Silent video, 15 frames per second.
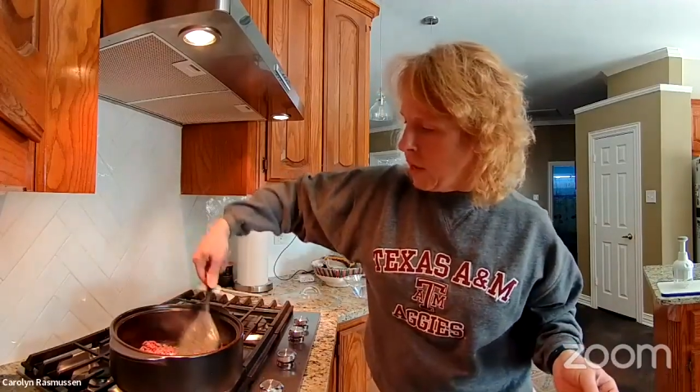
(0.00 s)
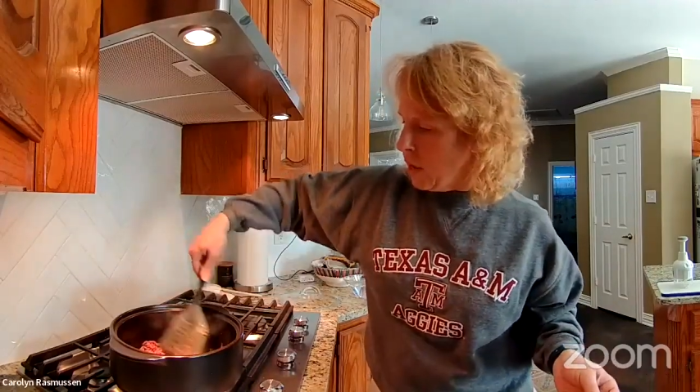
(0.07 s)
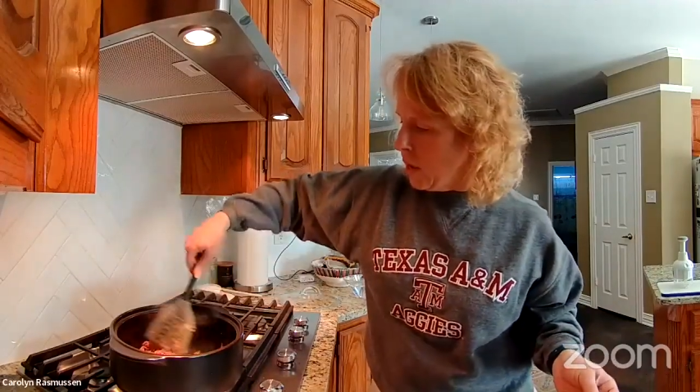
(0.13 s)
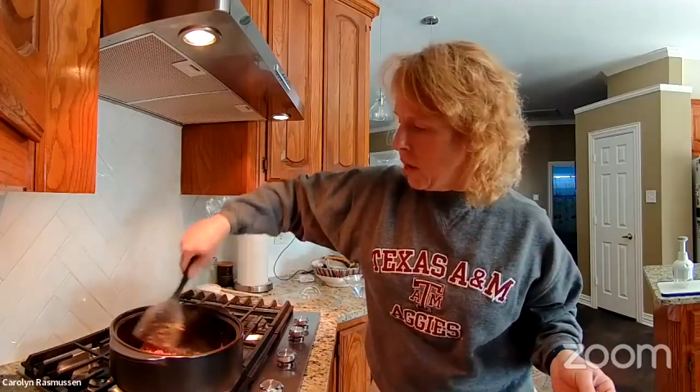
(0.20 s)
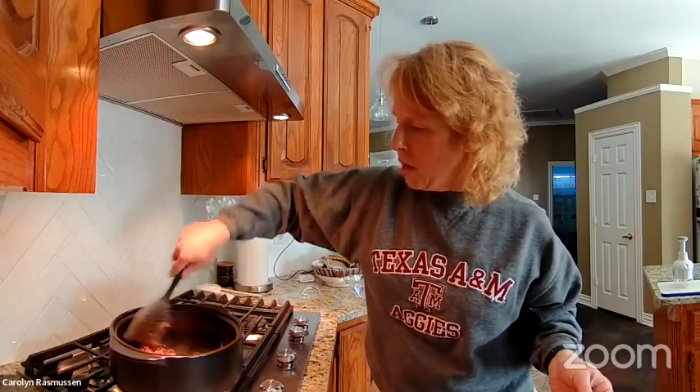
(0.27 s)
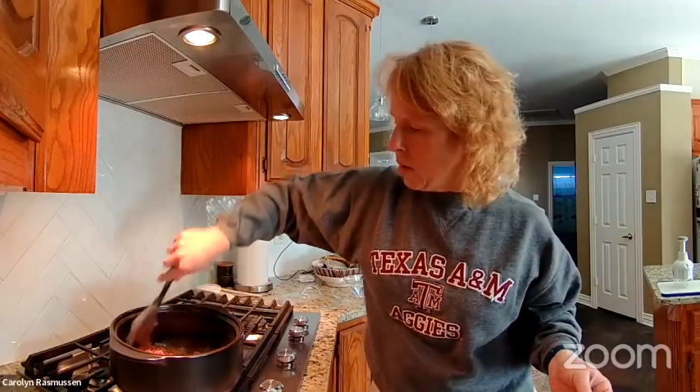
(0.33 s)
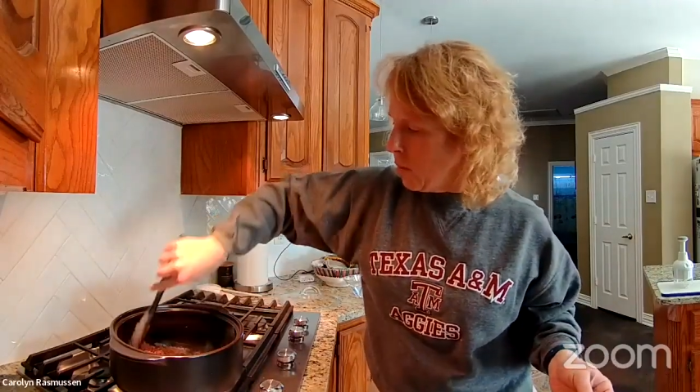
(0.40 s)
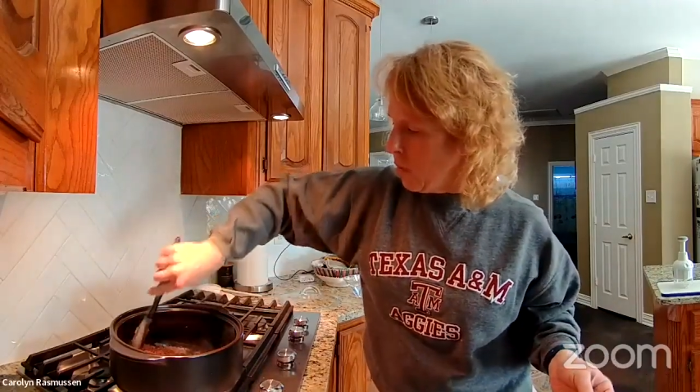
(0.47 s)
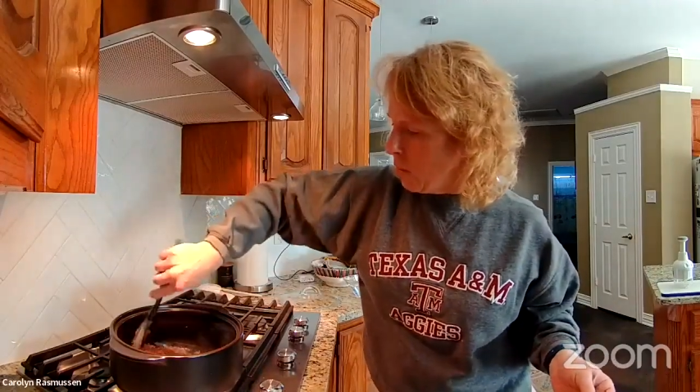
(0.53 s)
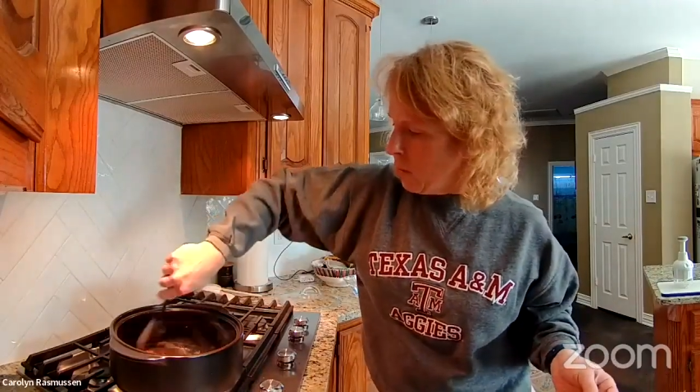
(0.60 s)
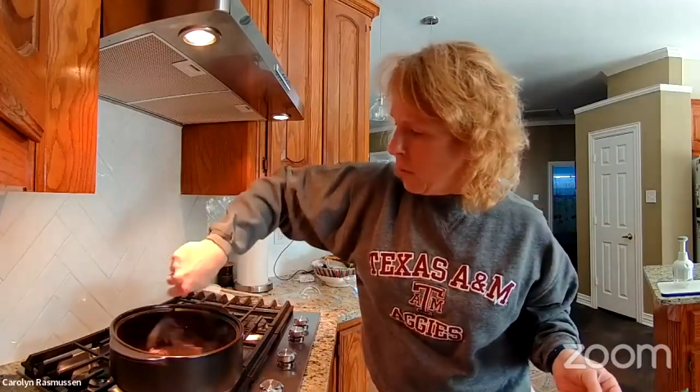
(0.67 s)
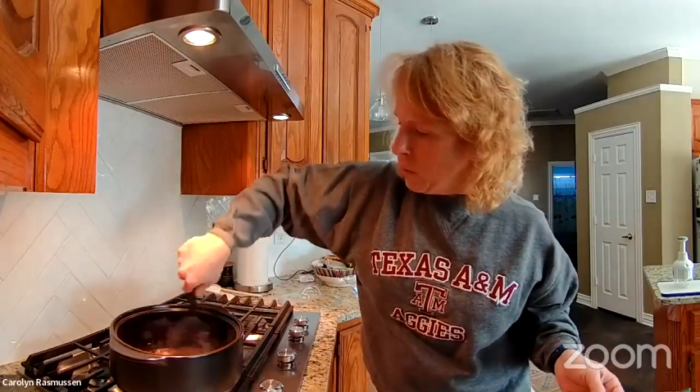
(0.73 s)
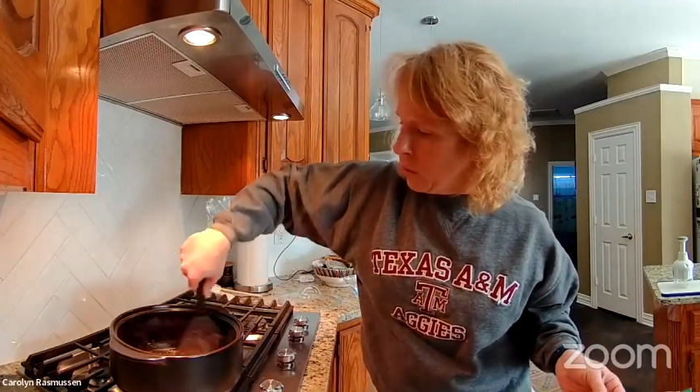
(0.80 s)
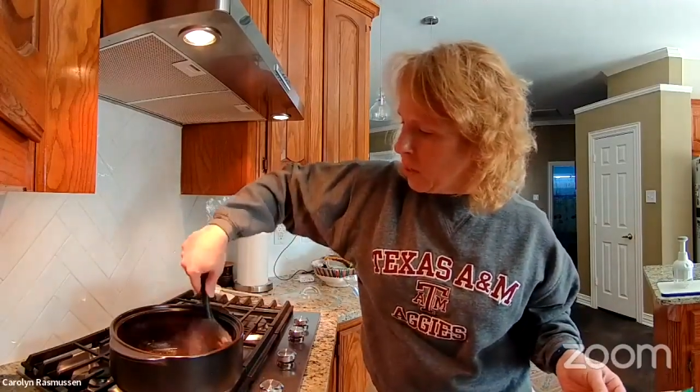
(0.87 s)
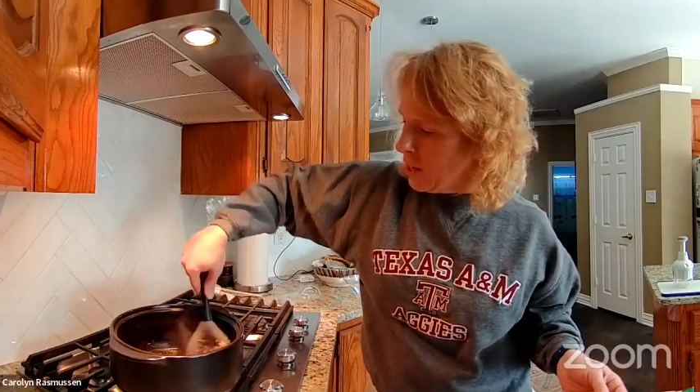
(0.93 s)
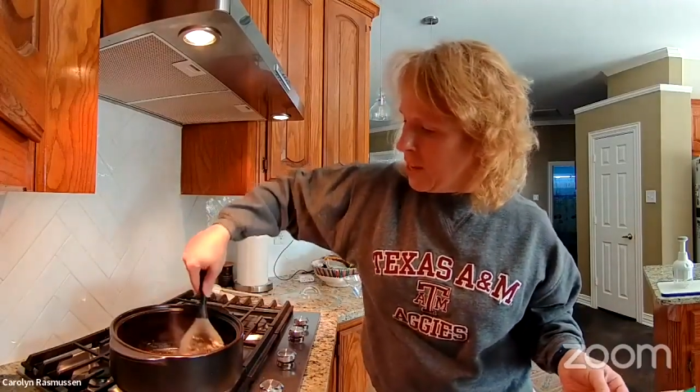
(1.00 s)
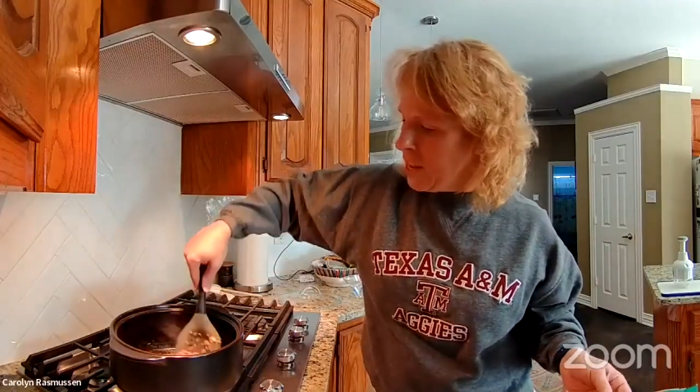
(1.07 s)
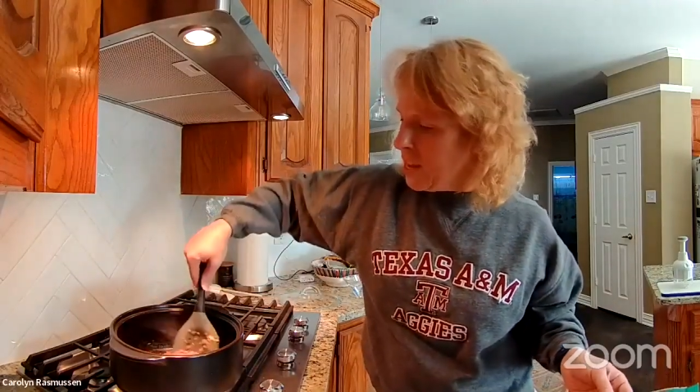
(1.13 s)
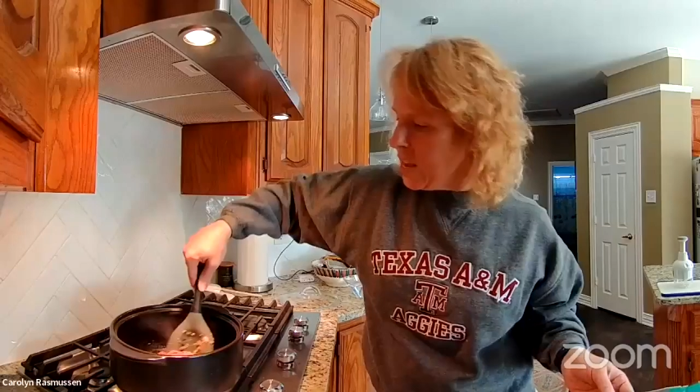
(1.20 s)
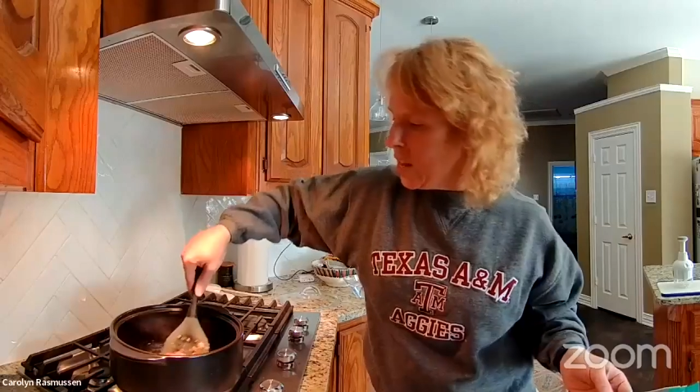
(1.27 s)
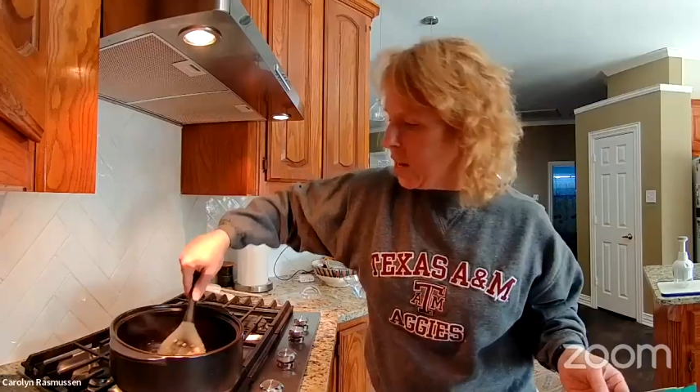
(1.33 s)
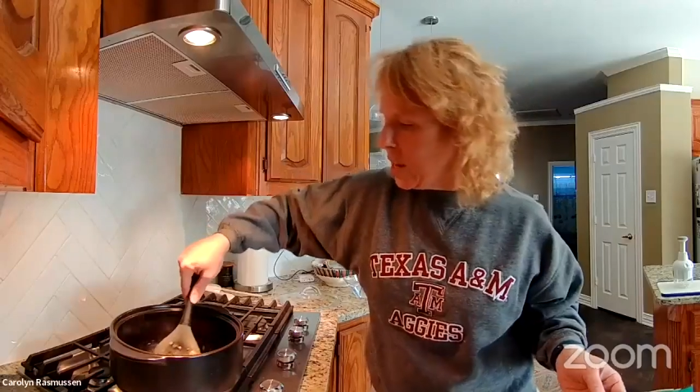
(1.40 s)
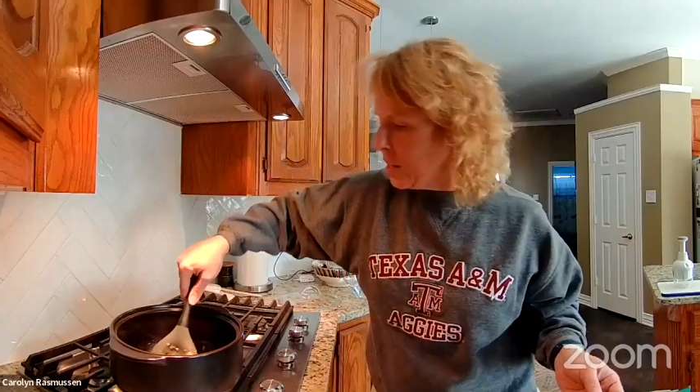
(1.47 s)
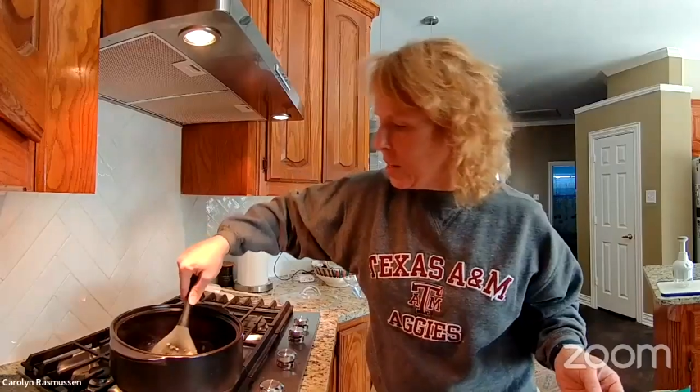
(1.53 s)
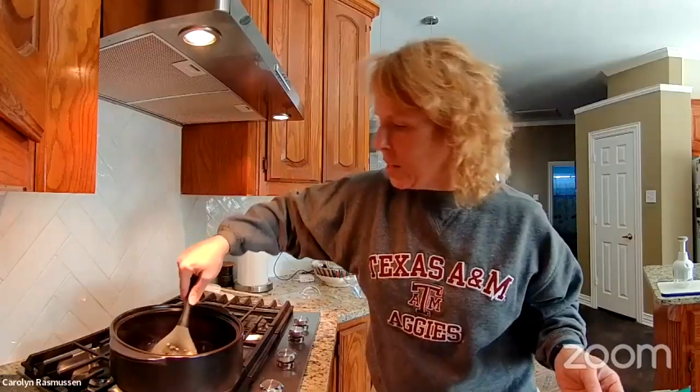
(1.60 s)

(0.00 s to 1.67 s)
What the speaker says: and people can eat as